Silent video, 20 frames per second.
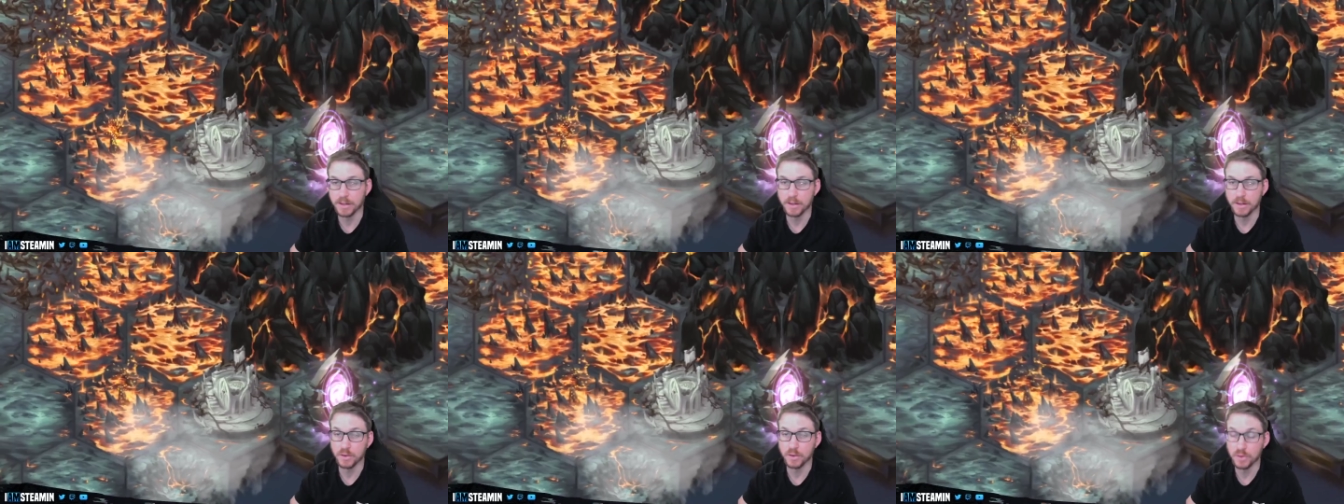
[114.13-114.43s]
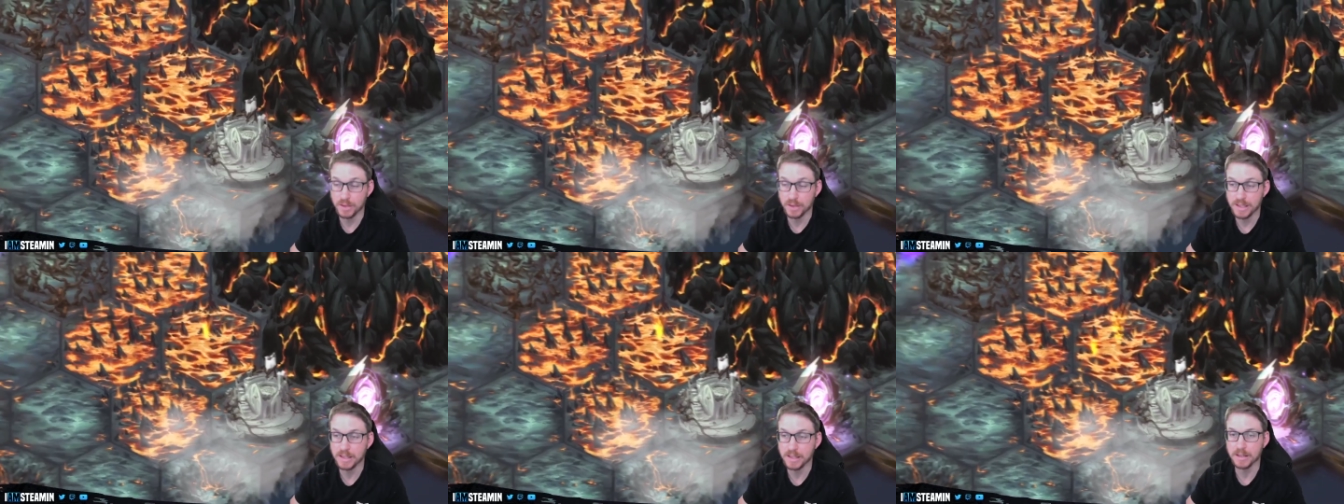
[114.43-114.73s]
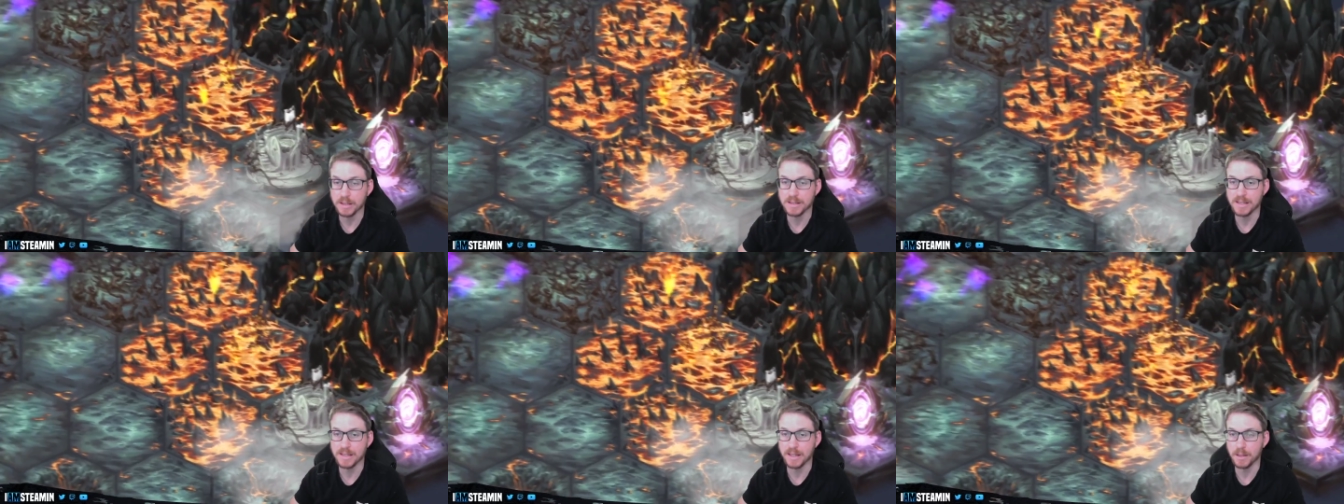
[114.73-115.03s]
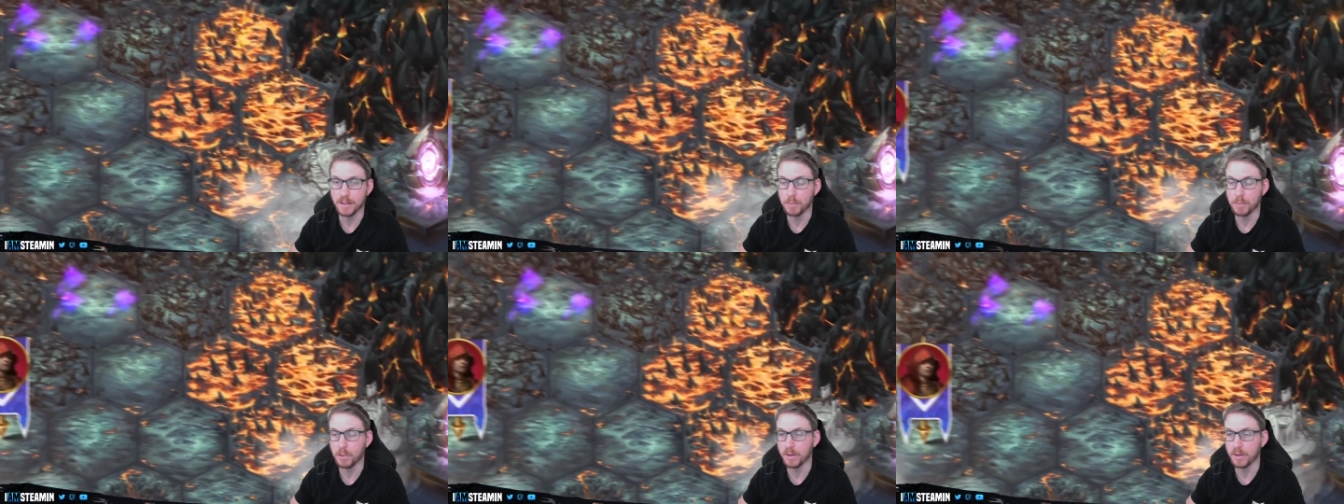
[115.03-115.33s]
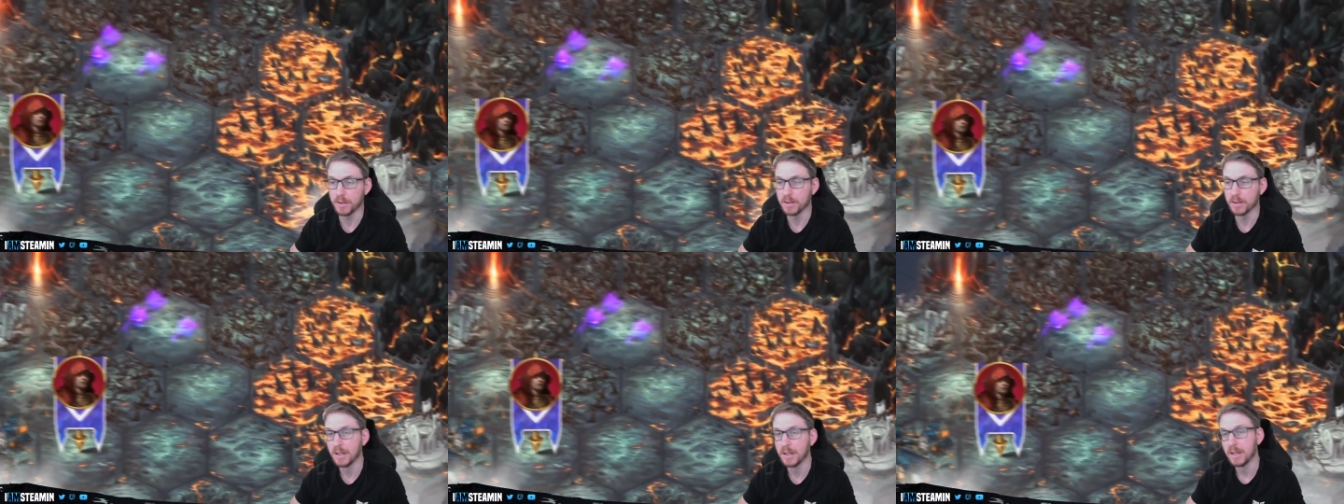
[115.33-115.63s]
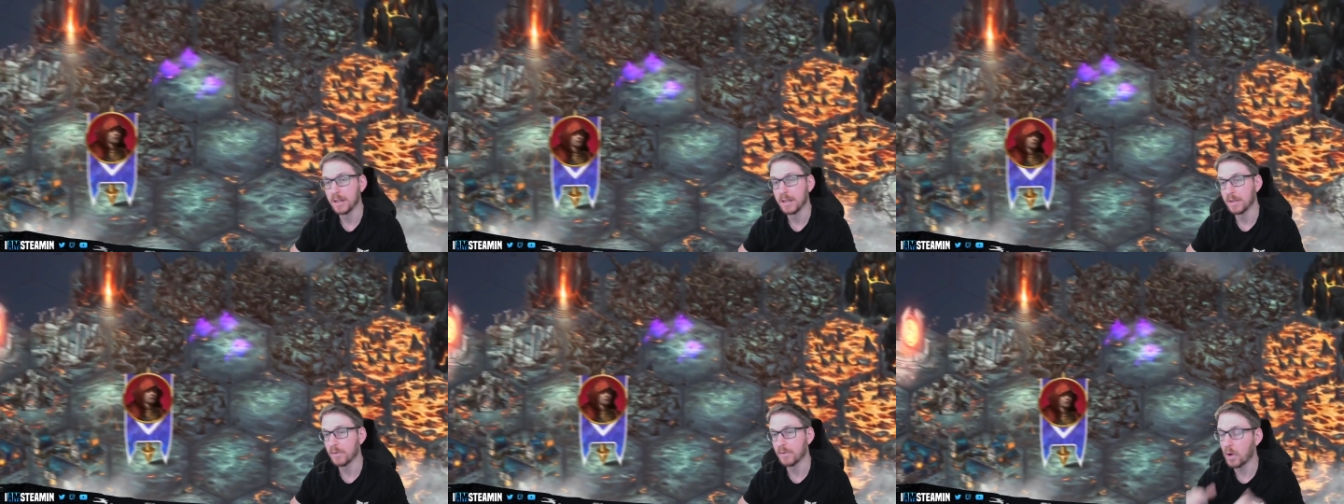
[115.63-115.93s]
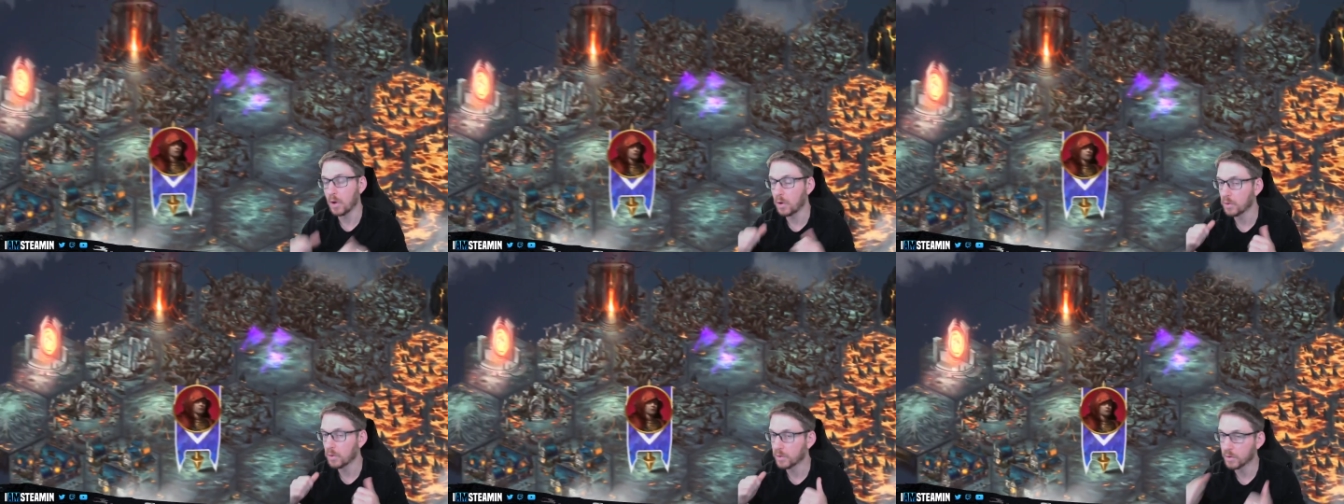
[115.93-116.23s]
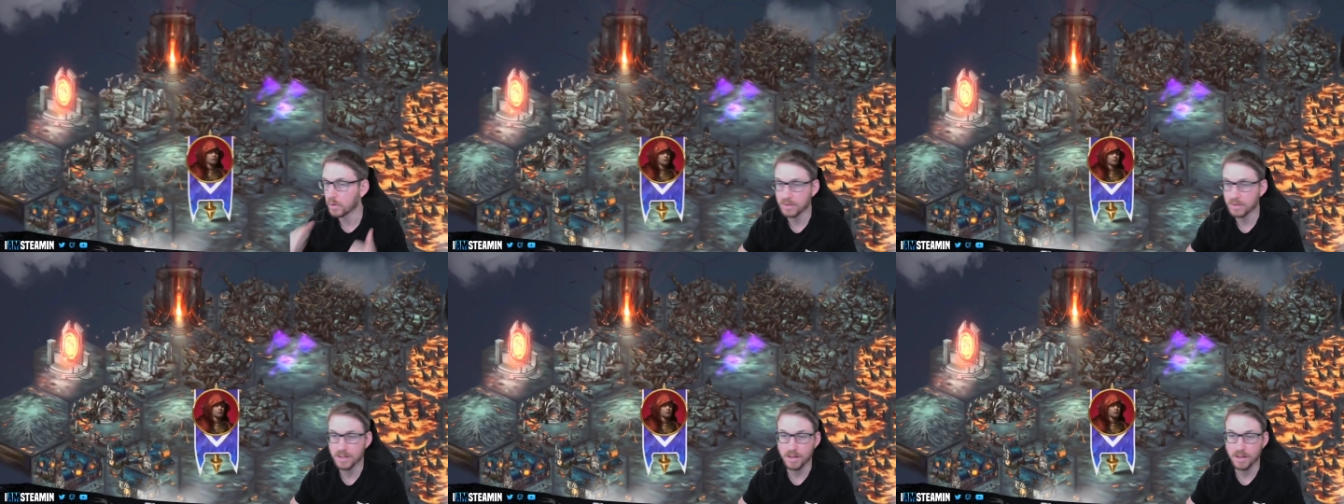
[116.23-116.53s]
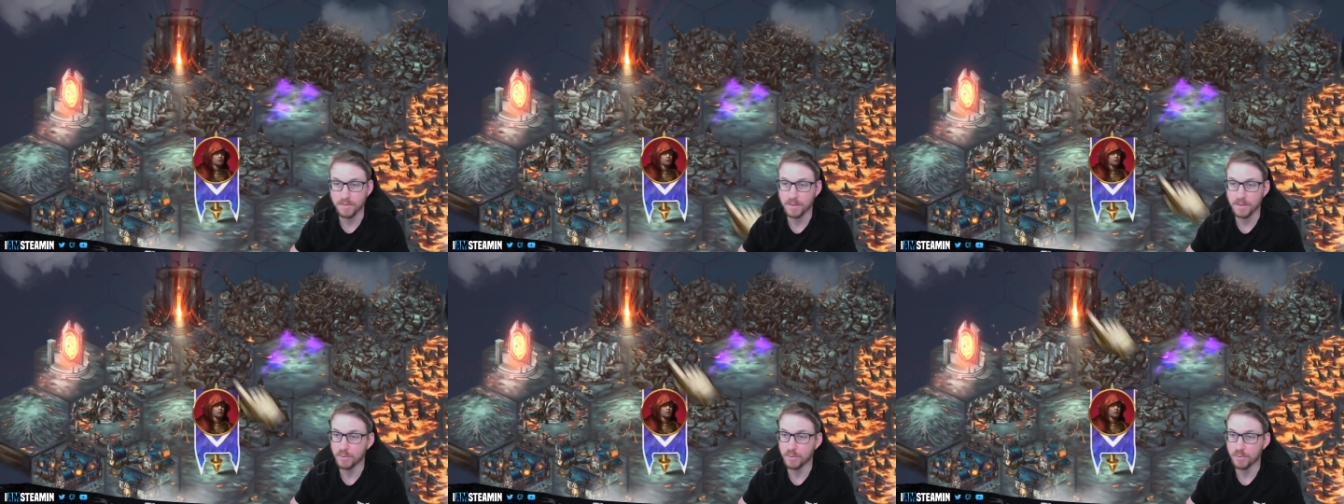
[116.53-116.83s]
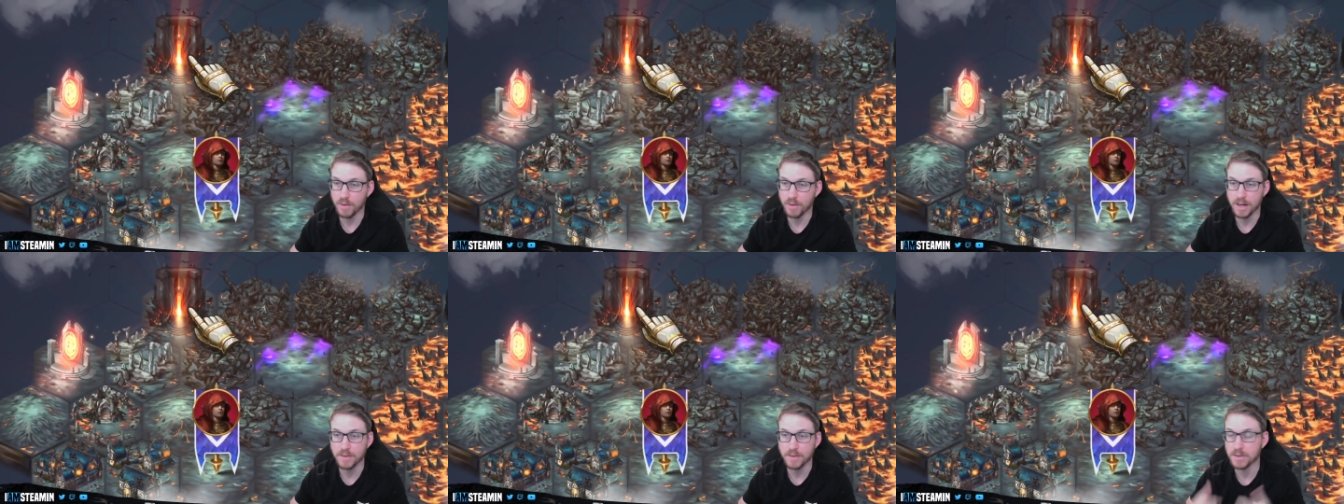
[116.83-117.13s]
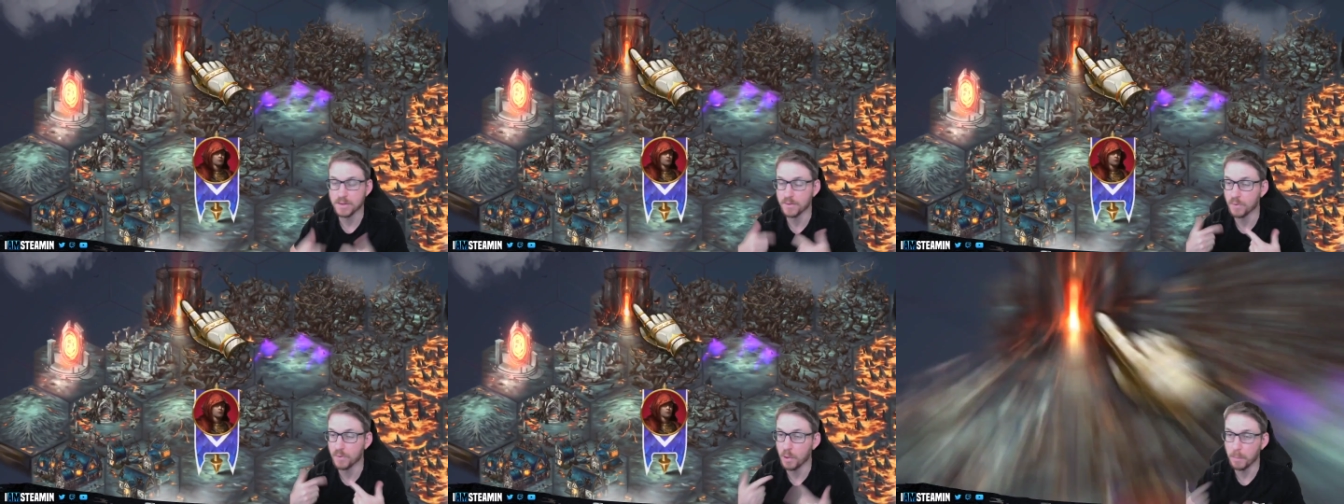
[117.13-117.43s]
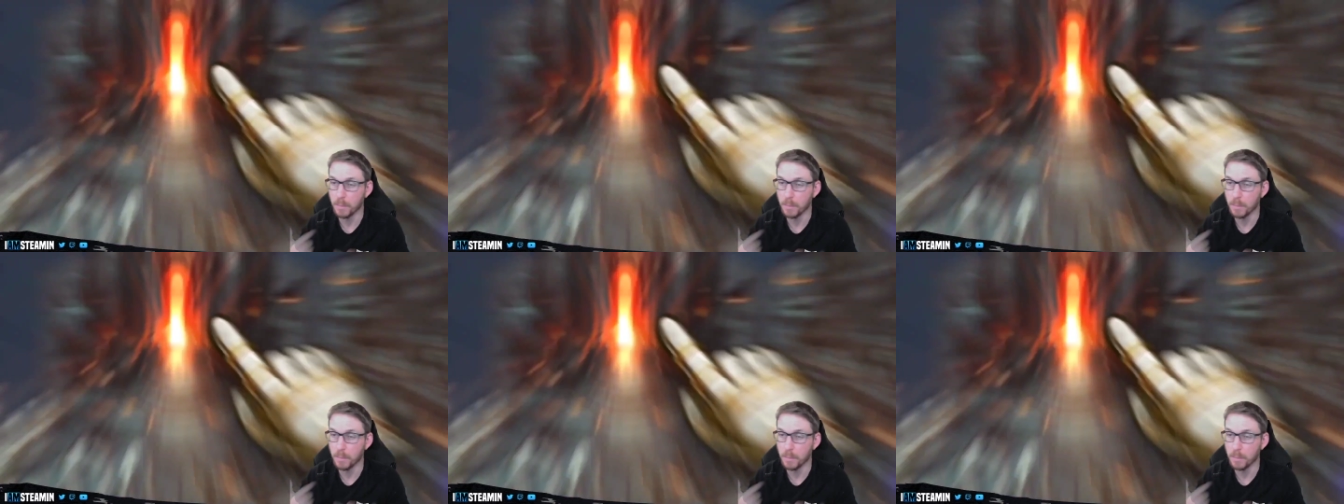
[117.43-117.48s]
a unique selling point. They've got all the good stuff like rifts, they've got